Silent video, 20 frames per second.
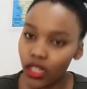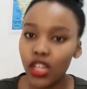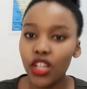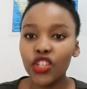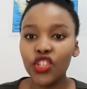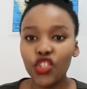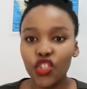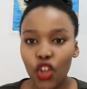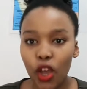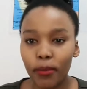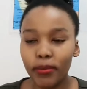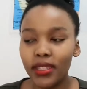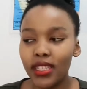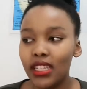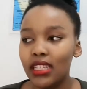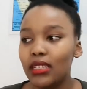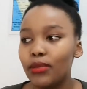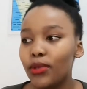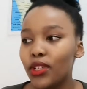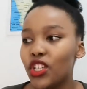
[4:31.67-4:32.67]
stopped
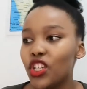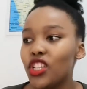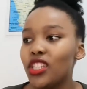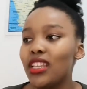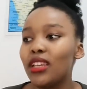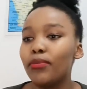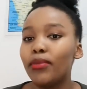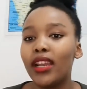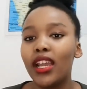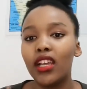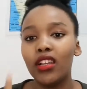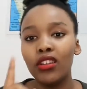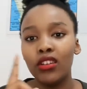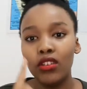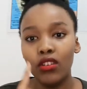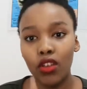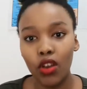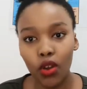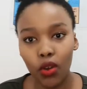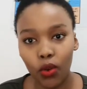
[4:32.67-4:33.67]
it, because I'd be like,
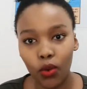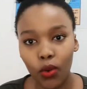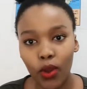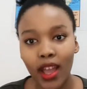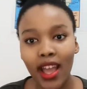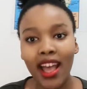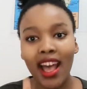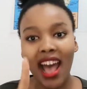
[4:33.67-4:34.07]
no,